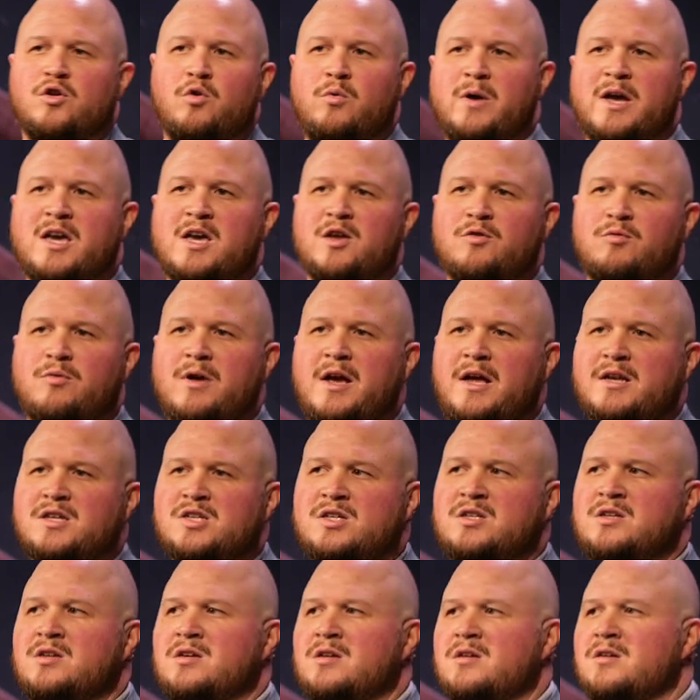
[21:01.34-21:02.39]
the wicked
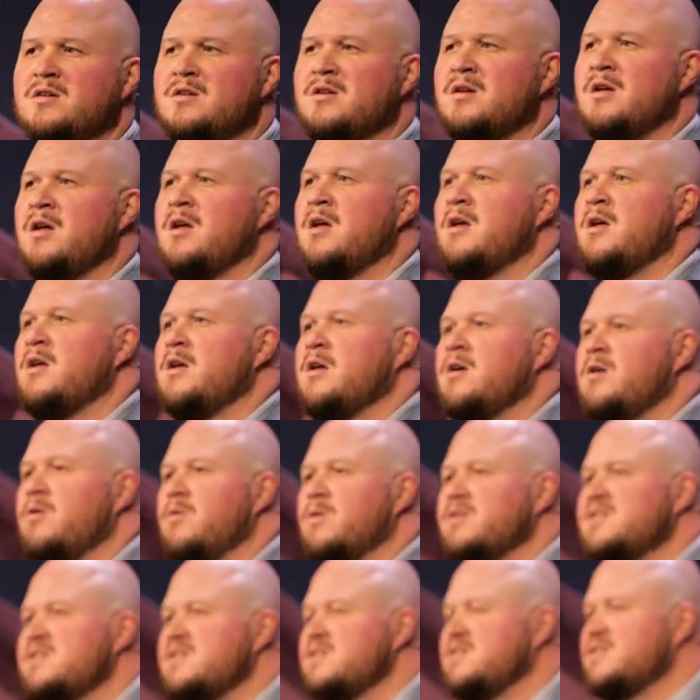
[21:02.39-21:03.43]
rich?
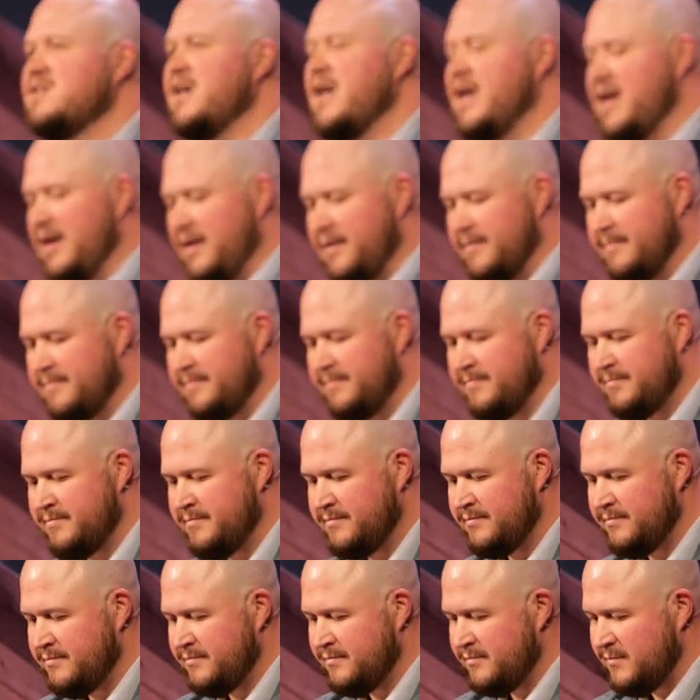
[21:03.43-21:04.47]
What does it say? It
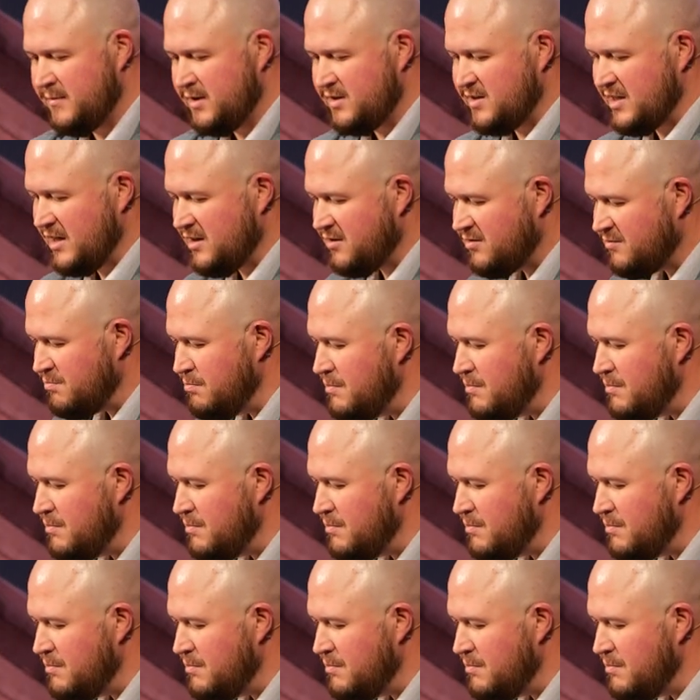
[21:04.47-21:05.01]
says